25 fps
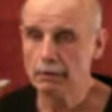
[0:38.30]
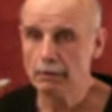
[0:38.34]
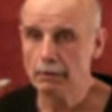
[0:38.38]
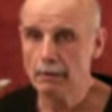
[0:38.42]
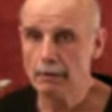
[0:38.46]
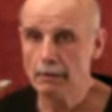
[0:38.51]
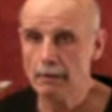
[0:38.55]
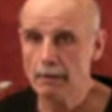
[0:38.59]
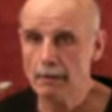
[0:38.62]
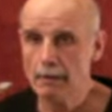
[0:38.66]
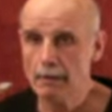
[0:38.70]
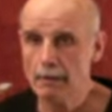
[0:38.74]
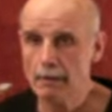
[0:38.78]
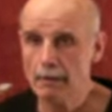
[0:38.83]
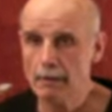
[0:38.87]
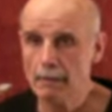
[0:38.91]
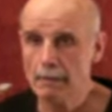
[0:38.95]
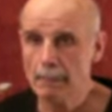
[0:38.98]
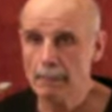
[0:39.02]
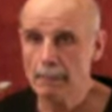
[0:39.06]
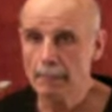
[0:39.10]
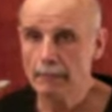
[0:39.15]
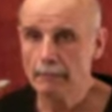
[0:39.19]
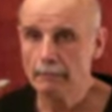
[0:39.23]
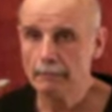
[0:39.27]

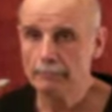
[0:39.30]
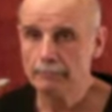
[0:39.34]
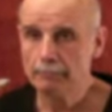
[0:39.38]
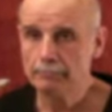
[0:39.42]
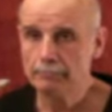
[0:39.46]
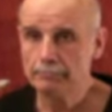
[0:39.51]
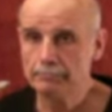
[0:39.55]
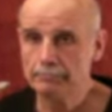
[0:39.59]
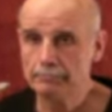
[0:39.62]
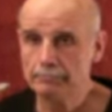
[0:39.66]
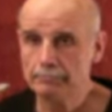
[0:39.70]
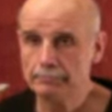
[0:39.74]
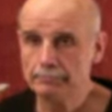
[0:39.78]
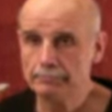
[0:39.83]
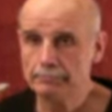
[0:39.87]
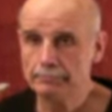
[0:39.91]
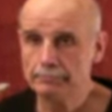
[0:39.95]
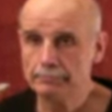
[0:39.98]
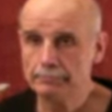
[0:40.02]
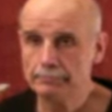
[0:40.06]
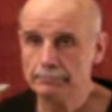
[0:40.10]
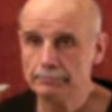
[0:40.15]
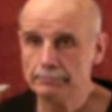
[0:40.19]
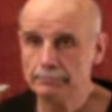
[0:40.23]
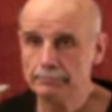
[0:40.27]

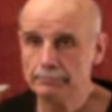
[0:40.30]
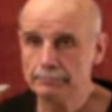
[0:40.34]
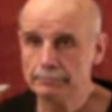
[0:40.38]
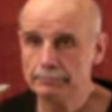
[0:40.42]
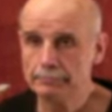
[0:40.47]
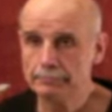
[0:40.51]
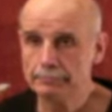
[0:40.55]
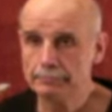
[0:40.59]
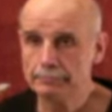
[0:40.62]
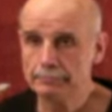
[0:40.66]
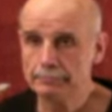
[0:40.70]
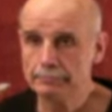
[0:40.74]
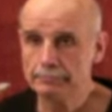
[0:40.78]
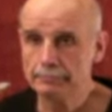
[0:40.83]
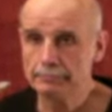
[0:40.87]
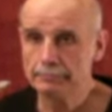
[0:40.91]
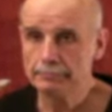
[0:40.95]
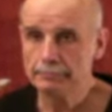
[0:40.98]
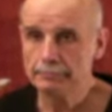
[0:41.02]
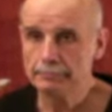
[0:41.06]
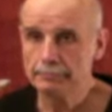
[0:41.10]
(no one is talking)